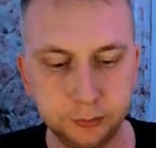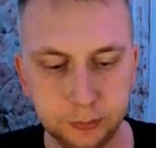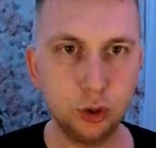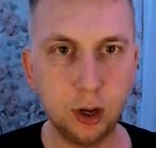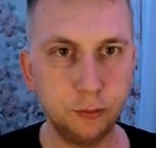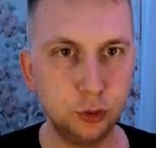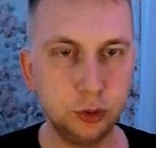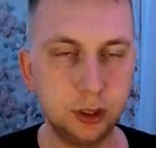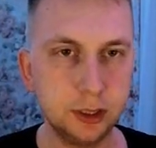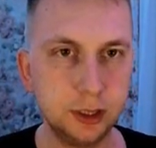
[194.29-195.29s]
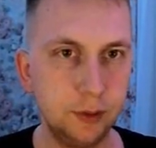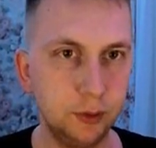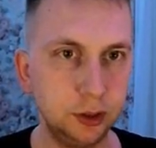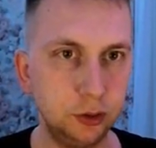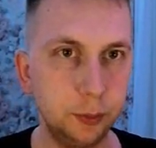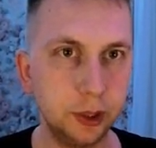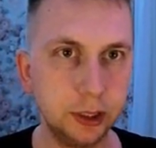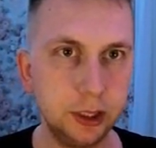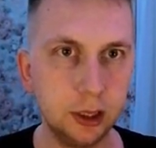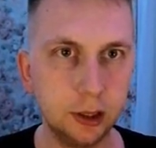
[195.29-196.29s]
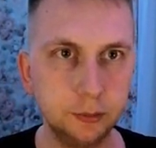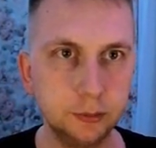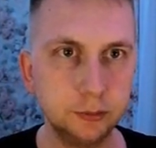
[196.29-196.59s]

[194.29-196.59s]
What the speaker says: So I'm just gonna say I want it to operate here